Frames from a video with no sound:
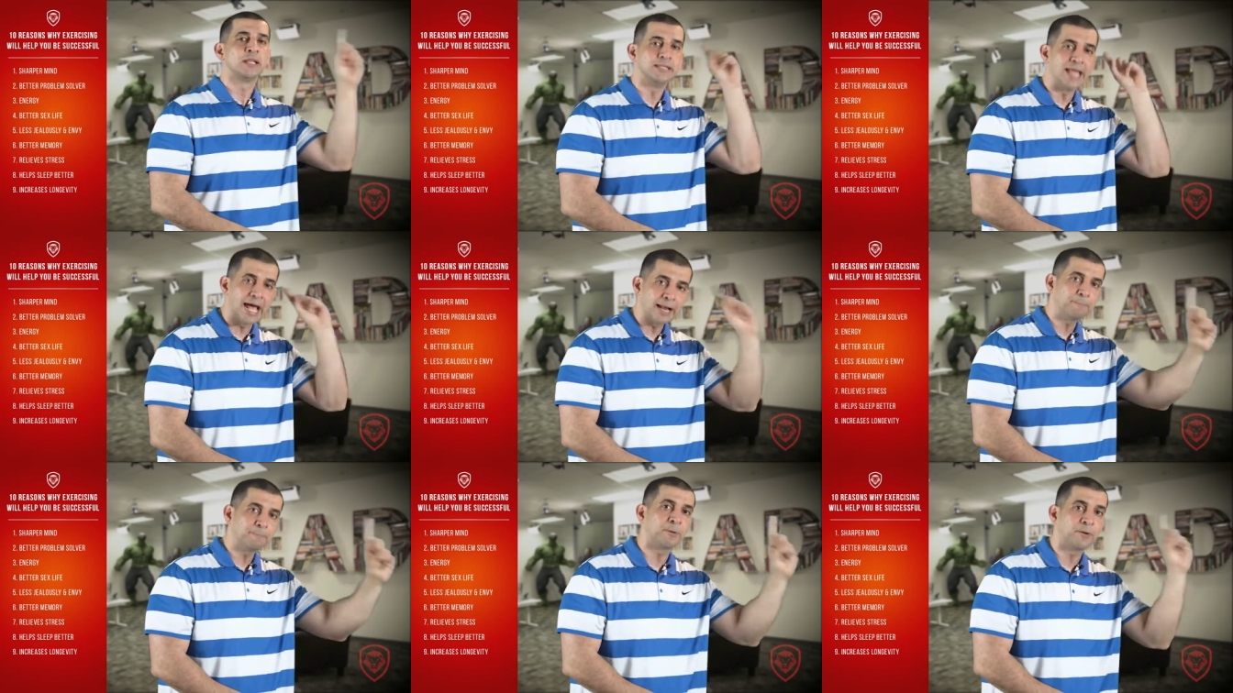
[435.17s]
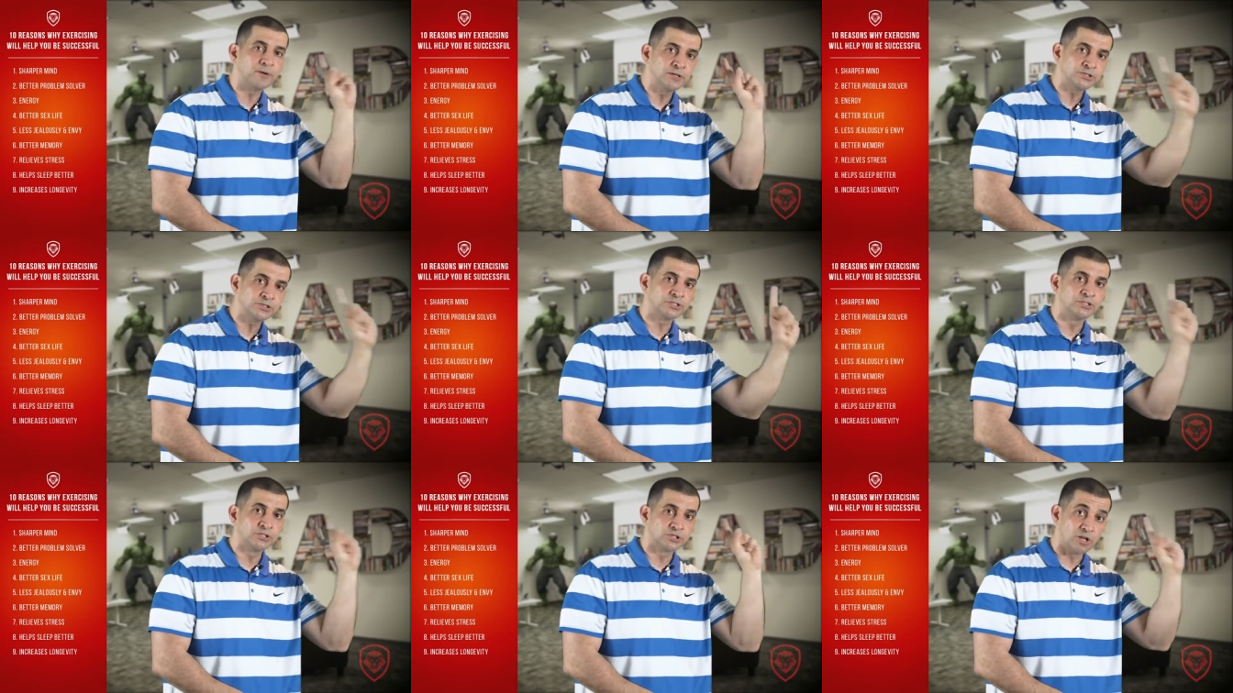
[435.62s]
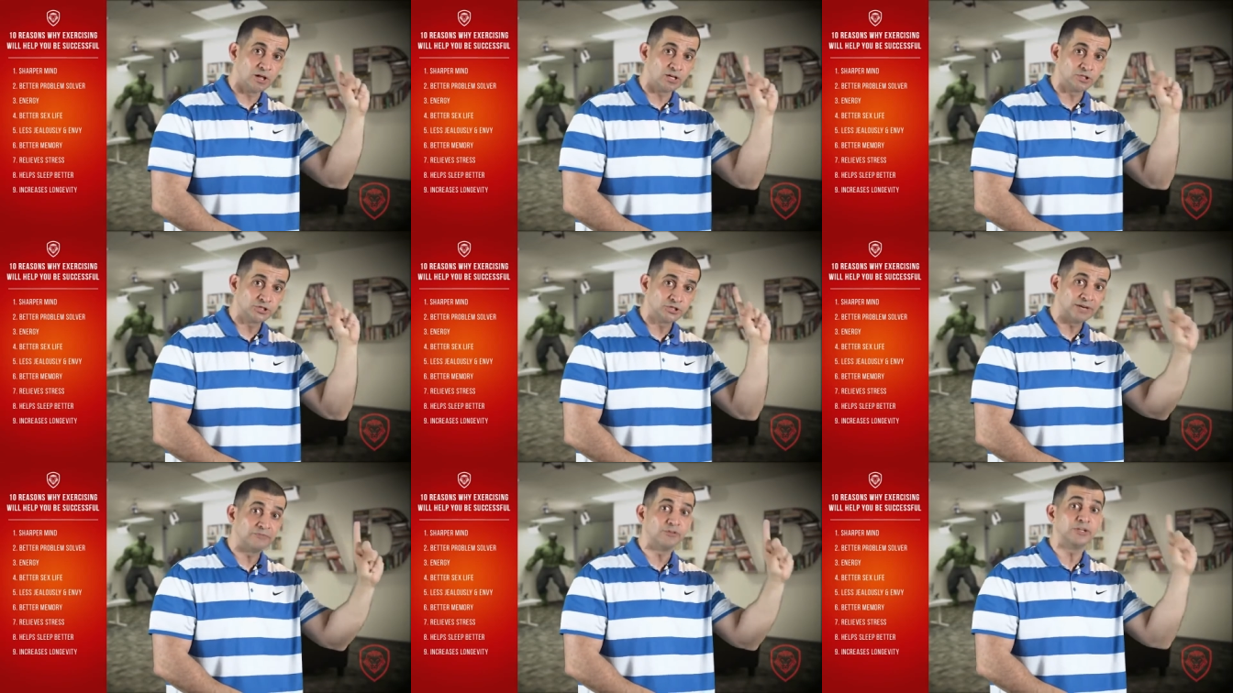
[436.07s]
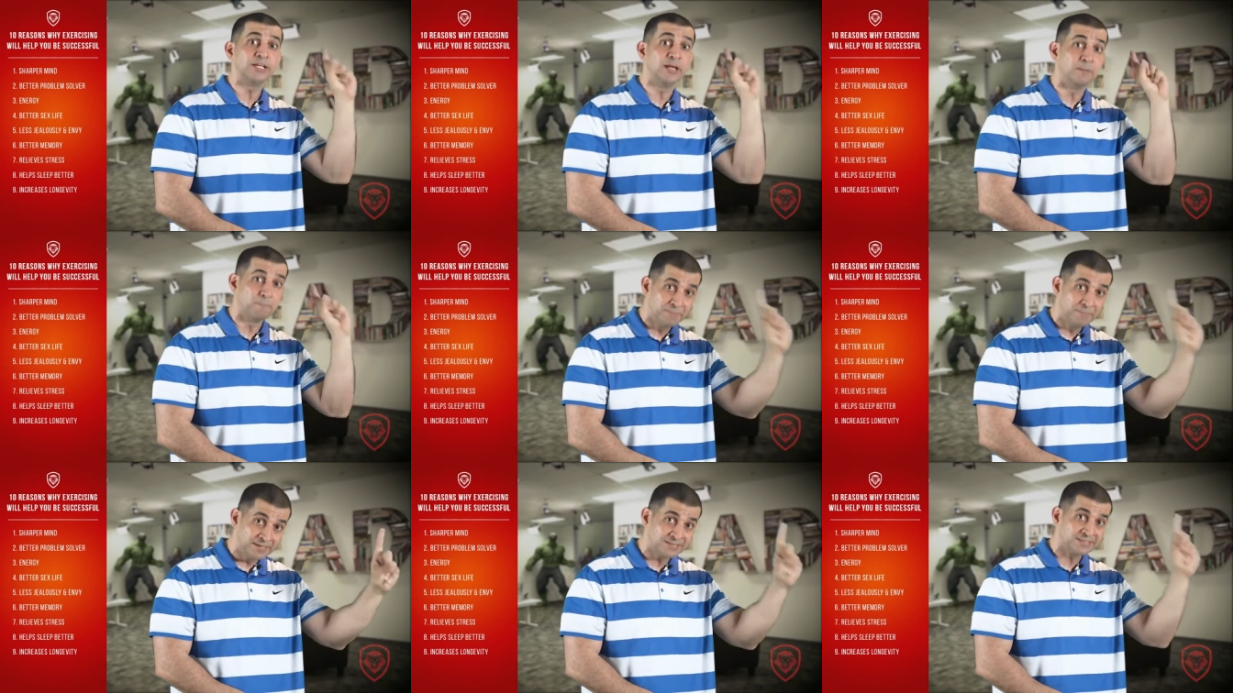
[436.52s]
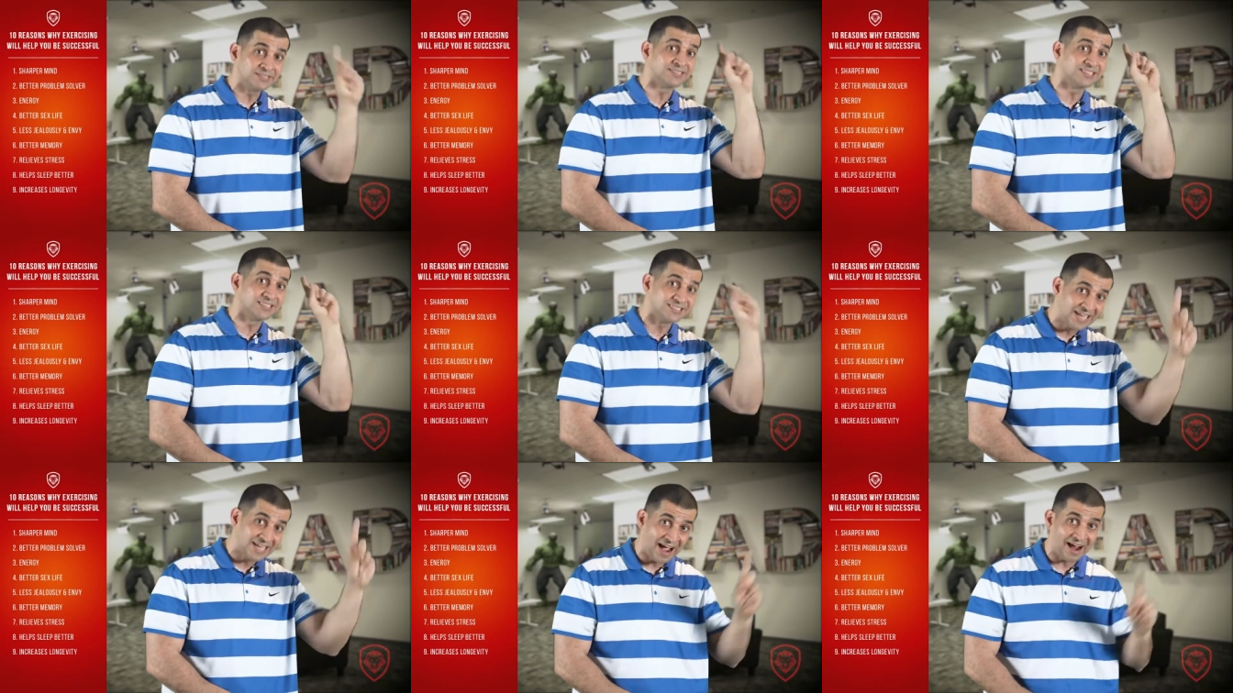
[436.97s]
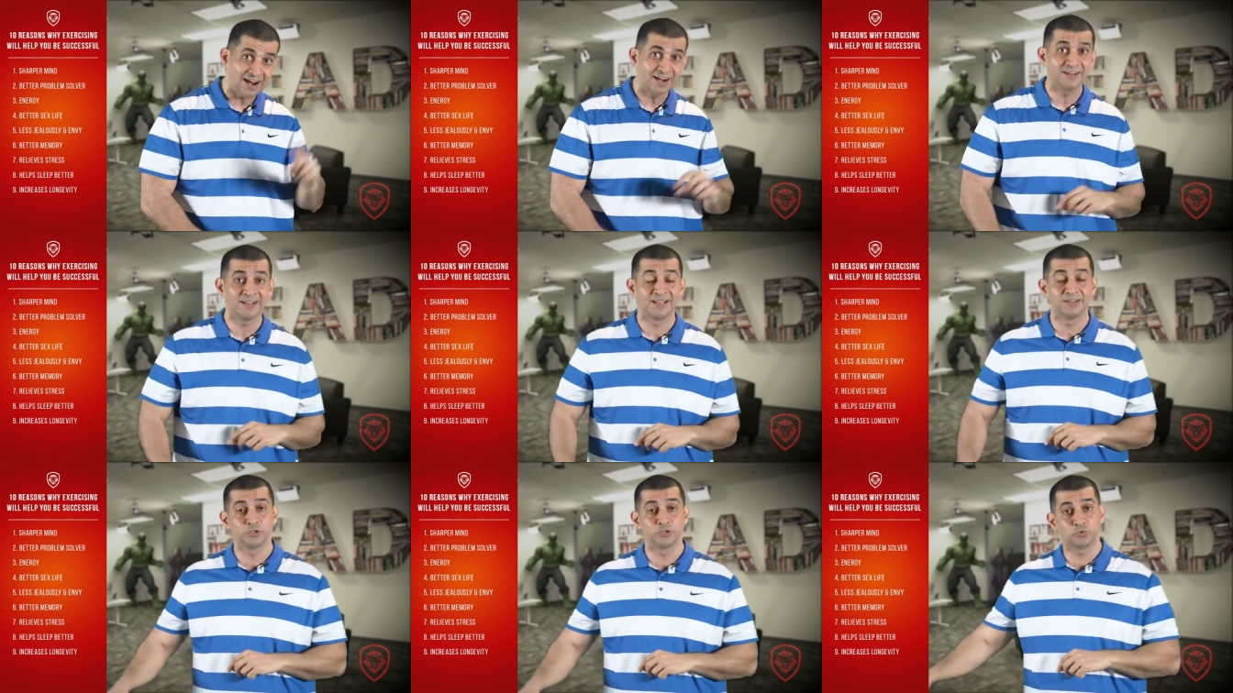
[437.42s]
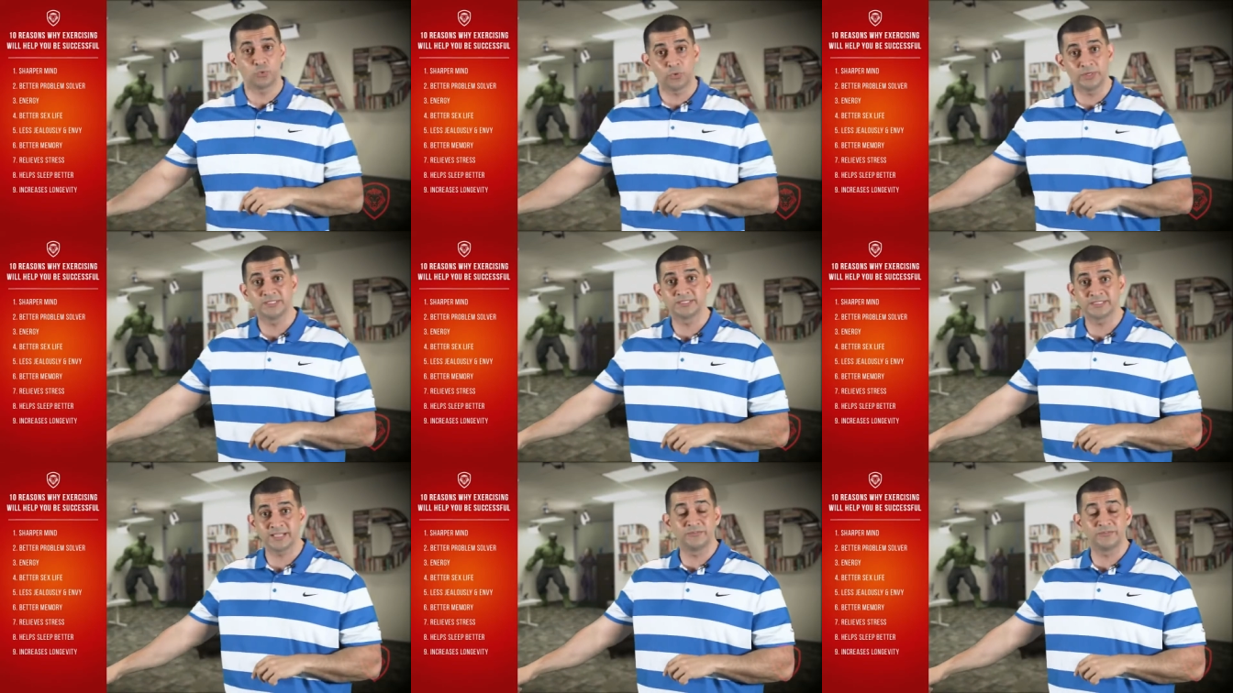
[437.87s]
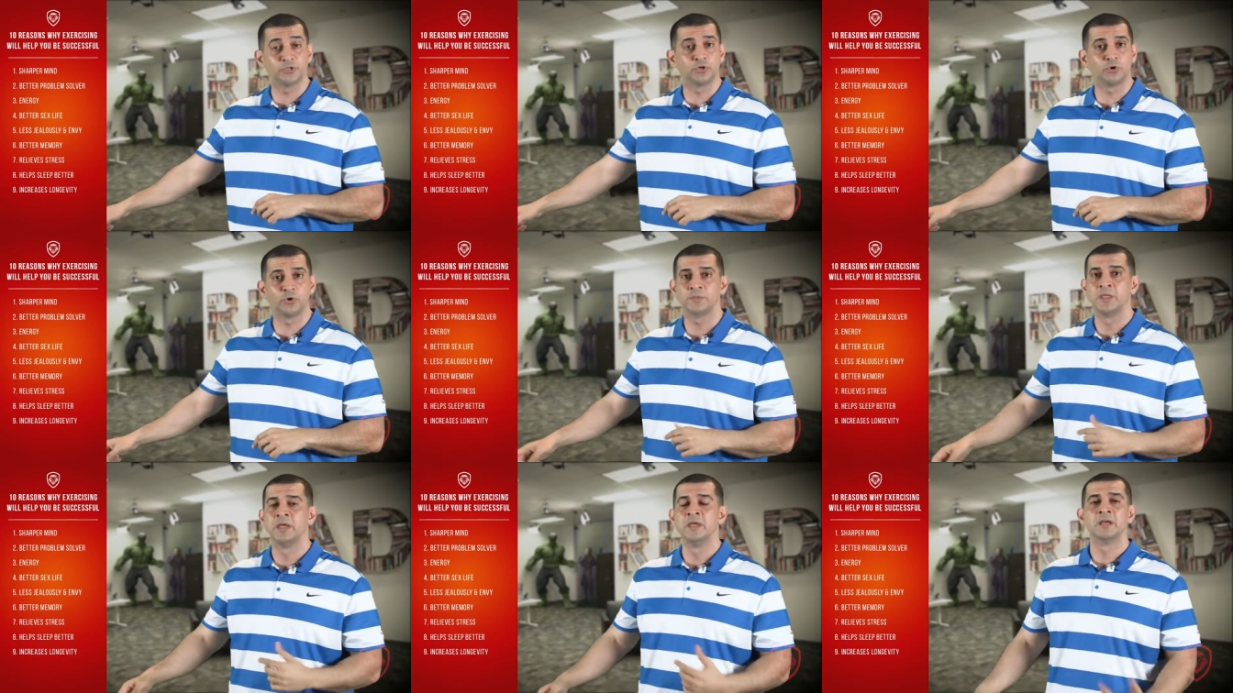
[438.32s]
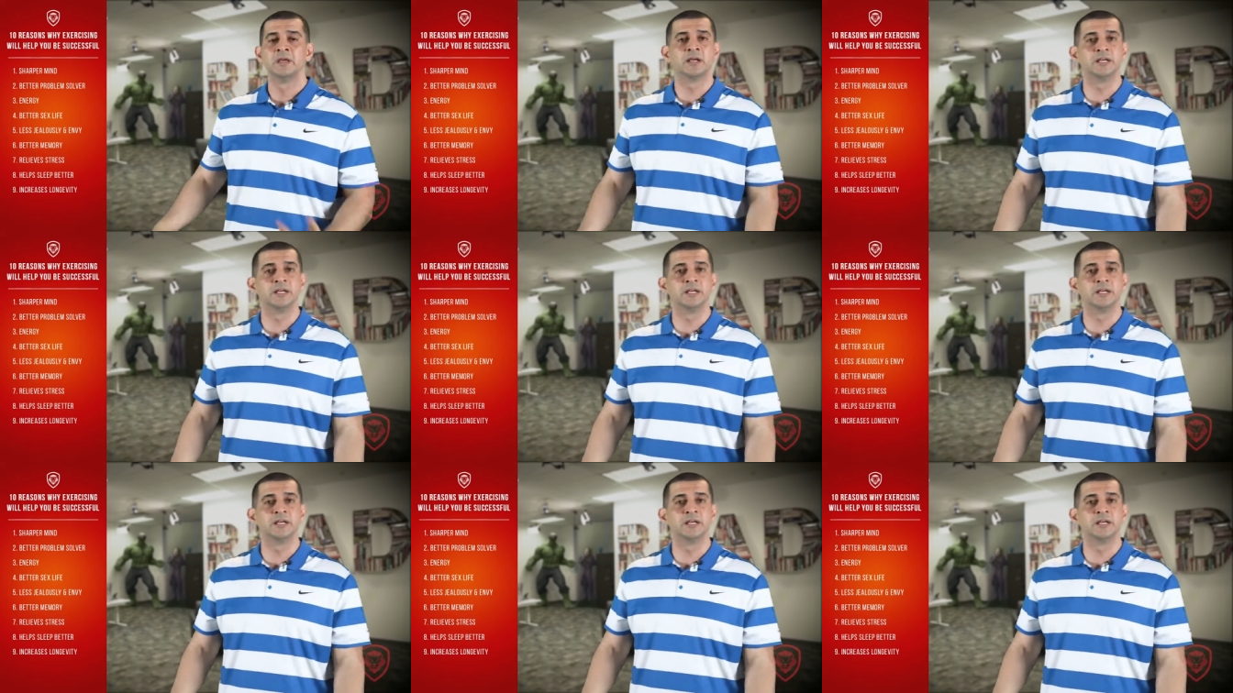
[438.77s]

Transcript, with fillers: That person's longevity in business is higher than the 27 year old